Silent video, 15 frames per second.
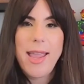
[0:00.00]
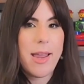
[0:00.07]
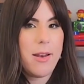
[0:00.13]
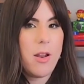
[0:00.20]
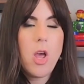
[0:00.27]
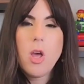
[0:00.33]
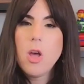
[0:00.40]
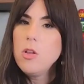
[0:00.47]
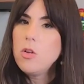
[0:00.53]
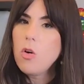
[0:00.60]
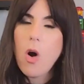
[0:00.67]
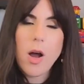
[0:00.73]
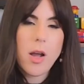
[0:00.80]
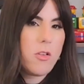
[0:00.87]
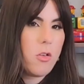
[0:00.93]
I can
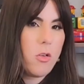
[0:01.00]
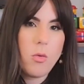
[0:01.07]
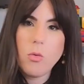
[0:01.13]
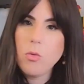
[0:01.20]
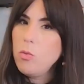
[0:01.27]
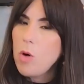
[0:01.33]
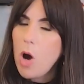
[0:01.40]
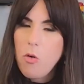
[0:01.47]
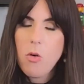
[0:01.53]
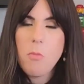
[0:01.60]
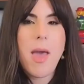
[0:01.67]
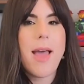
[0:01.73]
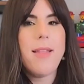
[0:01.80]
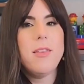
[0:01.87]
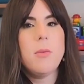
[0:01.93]
talk to a
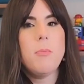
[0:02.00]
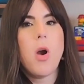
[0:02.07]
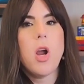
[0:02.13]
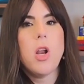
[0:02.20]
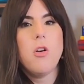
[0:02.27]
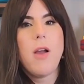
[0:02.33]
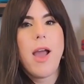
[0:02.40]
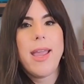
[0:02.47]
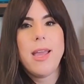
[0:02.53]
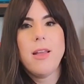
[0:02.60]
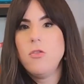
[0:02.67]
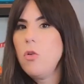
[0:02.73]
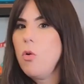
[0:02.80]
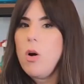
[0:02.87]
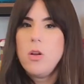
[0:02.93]
romantic partner. I
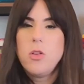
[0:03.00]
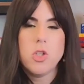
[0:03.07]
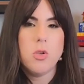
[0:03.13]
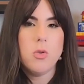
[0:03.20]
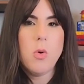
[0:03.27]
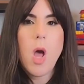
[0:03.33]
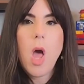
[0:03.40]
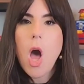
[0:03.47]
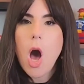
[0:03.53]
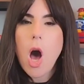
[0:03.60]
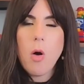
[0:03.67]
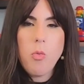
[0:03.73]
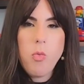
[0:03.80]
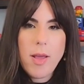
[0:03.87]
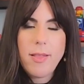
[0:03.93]
can talk to
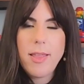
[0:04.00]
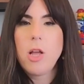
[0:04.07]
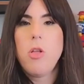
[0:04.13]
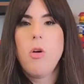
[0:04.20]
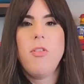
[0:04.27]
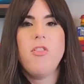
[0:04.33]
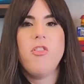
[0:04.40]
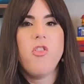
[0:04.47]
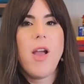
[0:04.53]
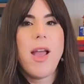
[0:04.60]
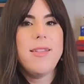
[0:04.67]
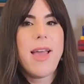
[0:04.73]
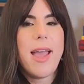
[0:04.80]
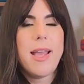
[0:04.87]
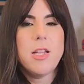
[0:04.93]
a really close
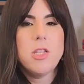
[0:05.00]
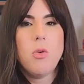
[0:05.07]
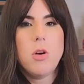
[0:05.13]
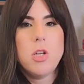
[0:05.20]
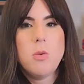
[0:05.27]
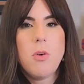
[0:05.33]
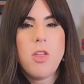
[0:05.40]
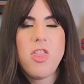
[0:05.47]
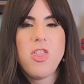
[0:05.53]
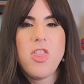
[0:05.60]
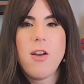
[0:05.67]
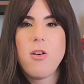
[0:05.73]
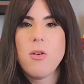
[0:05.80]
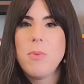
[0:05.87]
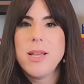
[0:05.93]
friend. I can talk to a
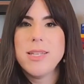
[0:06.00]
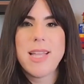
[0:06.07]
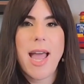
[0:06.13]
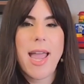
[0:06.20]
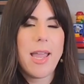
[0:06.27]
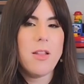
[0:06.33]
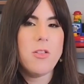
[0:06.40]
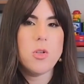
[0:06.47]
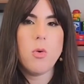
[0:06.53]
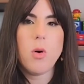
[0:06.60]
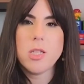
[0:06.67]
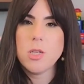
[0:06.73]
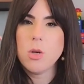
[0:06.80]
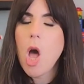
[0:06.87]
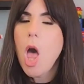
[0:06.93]
therapist. I can
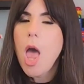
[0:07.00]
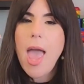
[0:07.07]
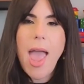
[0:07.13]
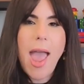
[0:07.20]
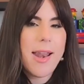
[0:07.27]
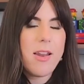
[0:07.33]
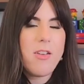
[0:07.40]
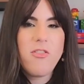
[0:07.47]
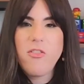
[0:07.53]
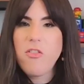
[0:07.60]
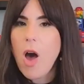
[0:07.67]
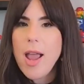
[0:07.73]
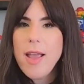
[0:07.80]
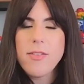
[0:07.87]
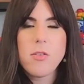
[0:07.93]
talk to an
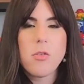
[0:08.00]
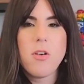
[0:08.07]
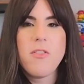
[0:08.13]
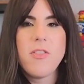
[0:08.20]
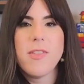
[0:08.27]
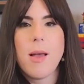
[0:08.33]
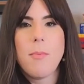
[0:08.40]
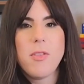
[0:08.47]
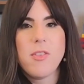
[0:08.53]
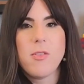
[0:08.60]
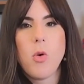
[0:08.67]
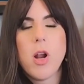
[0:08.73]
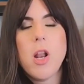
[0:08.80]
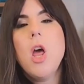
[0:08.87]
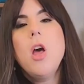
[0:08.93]
advisor of some
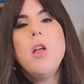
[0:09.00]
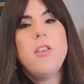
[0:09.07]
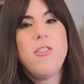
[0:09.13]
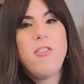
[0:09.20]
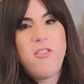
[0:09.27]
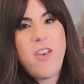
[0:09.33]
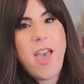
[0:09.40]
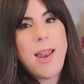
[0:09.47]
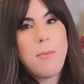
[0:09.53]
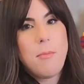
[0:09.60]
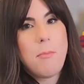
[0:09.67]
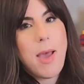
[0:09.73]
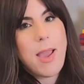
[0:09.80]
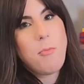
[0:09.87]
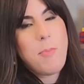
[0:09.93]
sort to vet
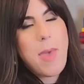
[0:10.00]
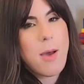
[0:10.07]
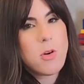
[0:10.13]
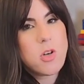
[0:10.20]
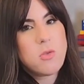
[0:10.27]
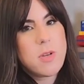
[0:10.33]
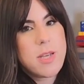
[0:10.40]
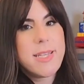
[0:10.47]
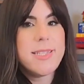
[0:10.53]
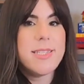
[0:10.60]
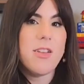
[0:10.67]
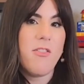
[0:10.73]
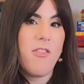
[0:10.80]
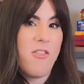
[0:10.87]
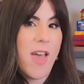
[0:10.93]
my
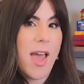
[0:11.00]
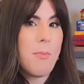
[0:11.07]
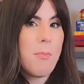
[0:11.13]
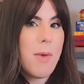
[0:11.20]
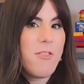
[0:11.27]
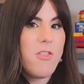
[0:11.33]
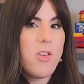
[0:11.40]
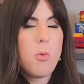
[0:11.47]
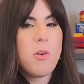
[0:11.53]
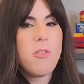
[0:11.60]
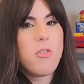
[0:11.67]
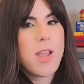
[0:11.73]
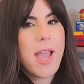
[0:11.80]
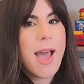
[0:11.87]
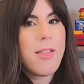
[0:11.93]
boundaries, to vet my view
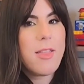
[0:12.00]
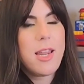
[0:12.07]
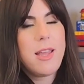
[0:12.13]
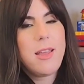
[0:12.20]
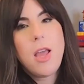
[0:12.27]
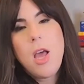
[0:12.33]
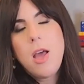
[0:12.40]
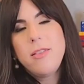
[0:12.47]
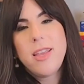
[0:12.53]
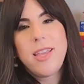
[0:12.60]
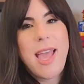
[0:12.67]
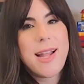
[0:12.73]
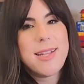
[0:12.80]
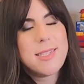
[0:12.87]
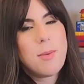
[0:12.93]
of reality, to
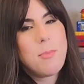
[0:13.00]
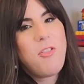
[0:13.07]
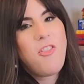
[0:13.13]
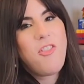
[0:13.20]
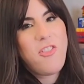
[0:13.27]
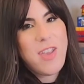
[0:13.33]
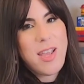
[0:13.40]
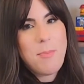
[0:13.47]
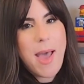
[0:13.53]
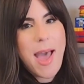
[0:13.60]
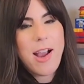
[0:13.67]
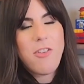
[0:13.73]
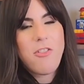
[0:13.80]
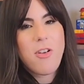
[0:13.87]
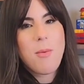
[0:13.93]
get some
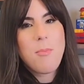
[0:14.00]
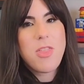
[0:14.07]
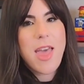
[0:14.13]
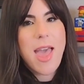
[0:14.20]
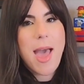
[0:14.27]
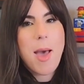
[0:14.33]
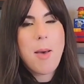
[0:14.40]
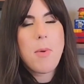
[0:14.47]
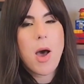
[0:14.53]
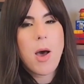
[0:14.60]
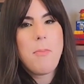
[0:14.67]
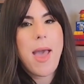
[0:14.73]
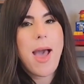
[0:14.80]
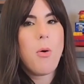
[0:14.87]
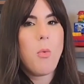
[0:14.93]
feedback from them
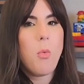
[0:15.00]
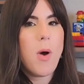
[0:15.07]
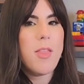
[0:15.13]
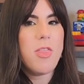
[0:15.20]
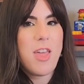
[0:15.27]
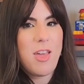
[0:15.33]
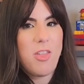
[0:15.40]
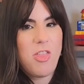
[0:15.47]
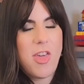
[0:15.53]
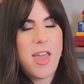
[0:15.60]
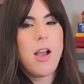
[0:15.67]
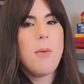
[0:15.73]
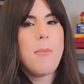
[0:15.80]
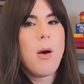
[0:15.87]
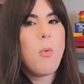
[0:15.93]
about what they
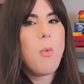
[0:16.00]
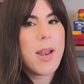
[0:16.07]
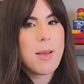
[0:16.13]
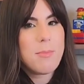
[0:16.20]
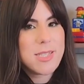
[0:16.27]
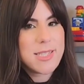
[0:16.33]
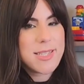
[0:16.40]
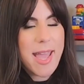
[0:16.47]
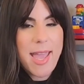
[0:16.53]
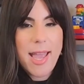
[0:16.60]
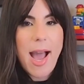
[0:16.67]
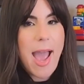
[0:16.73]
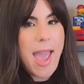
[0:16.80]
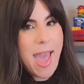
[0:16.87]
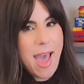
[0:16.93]
think about what I'm
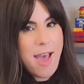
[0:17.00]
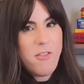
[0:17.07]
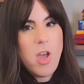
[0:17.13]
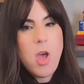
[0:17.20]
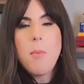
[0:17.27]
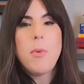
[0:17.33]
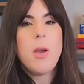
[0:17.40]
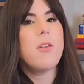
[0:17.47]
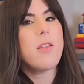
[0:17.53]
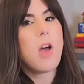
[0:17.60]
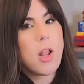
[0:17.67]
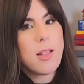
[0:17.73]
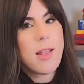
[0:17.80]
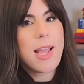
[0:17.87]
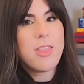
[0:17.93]
saying. Because
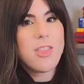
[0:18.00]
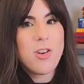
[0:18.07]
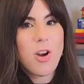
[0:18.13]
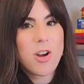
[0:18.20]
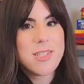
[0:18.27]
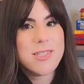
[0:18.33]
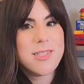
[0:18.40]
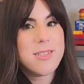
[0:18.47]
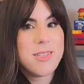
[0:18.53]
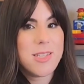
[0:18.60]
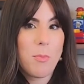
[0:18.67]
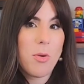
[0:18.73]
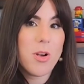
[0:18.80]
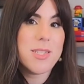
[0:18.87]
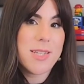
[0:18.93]
unlike the
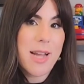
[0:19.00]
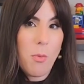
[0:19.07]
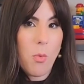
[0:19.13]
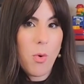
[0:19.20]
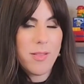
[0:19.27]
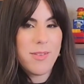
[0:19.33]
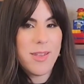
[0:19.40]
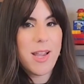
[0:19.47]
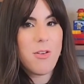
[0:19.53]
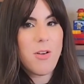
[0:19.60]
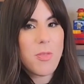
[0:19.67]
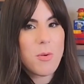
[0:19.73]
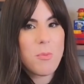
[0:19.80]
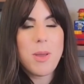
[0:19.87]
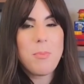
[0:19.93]
narcissistic person, I want to hear
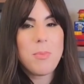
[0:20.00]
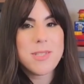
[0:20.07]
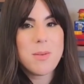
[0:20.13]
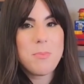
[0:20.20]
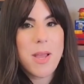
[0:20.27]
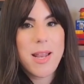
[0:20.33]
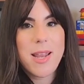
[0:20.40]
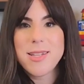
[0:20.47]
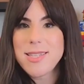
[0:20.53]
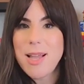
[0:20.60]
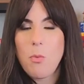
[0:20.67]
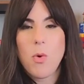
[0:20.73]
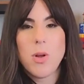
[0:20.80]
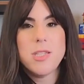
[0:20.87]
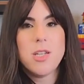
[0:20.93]
other people's opinions.
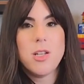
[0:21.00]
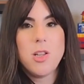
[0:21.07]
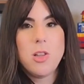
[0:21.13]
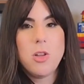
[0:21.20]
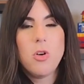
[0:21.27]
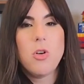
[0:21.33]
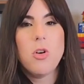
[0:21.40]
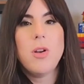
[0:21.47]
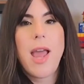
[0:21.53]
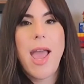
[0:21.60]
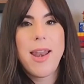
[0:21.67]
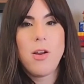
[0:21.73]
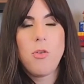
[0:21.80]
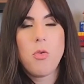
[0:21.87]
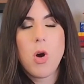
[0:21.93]
I want to learn
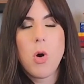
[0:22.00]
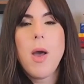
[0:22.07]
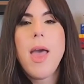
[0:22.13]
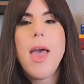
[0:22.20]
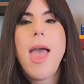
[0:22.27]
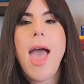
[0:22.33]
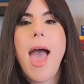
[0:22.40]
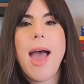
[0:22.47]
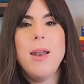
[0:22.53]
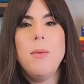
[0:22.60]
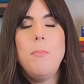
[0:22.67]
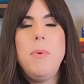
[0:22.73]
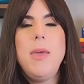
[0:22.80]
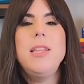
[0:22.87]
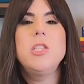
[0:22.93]
and grow
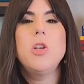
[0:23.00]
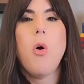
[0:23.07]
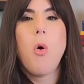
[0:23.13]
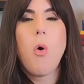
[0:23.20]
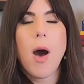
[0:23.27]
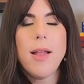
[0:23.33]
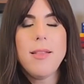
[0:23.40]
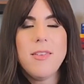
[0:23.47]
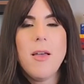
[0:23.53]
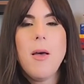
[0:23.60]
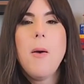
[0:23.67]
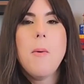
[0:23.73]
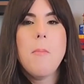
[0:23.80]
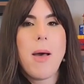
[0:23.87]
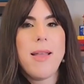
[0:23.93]
and be taught
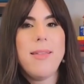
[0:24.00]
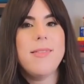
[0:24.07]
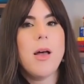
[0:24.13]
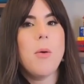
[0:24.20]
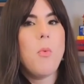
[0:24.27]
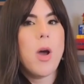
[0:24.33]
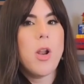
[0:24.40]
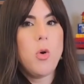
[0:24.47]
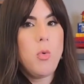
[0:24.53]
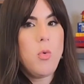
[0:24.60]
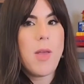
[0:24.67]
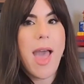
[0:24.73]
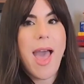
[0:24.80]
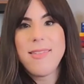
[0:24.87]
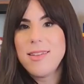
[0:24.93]
by someone
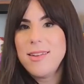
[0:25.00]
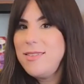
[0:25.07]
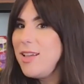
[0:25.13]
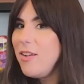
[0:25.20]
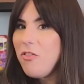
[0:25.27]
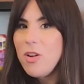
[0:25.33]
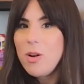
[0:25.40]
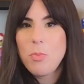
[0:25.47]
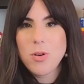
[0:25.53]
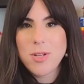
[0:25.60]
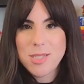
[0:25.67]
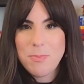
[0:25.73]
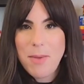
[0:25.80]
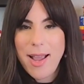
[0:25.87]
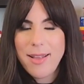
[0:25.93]
who has a different
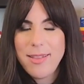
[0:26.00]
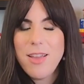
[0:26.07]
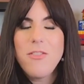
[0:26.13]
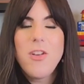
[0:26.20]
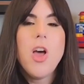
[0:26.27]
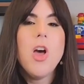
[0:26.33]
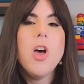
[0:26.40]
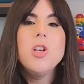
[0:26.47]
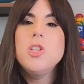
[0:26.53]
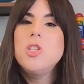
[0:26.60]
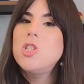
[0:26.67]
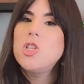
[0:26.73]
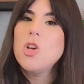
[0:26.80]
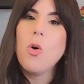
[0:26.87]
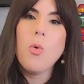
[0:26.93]
perspective.
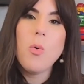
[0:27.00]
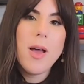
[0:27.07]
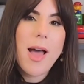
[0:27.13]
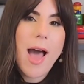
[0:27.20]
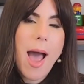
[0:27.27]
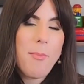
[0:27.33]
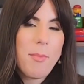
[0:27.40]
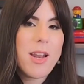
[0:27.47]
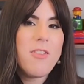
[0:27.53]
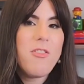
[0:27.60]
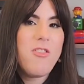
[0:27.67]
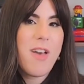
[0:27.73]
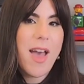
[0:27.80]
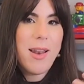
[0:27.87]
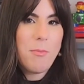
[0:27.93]
So I'm going
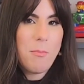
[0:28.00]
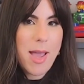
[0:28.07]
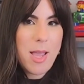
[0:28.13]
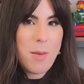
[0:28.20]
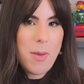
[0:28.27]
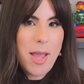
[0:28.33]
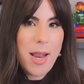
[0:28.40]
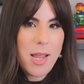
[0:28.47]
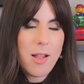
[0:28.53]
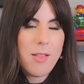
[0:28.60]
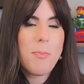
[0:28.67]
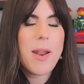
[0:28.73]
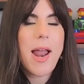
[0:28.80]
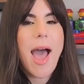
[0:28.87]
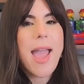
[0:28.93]
to vet my
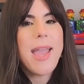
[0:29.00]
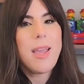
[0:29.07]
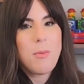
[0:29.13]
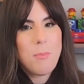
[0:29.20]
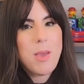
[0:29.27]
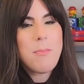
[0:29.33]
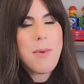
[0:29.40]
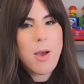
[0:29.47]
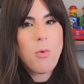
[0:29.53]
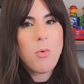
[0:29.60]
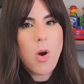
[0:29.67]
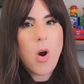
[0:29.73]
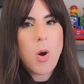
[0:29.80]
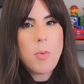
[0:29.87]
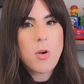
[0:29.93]
opinions, but I can be my
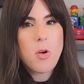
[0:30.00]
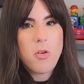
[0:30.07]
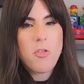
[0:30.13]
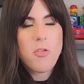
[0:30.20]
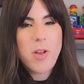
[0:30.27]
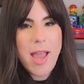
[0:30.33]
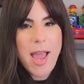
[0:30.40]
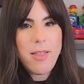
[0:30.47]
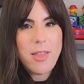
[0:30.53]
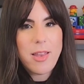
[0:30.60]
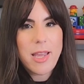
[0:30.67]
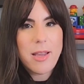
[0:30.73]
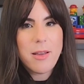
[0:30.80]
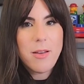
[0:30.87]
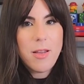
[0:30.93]
own arbiter of
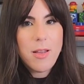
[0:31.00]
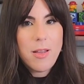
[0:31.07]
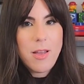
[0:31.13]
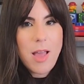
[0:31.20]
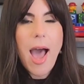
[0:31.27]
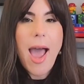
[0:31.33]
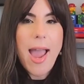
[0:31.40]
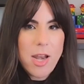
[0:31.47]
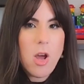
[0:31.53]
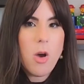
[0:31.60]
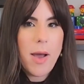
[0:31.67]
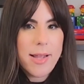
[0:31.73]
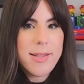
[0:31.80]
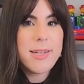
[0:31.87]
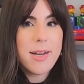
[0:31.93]
reality. I
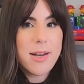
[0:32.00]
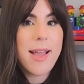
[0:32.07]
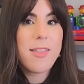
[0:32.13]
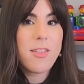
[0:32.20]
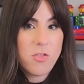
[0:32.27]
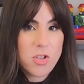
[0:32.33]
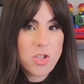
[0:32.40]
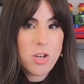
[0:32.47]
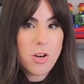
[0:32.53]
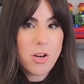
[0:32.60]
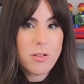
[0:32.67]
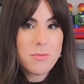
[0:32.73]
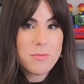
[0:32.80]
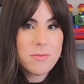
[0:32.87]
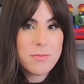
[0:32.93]
know I didn't ask for
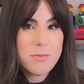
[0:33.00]
sugar.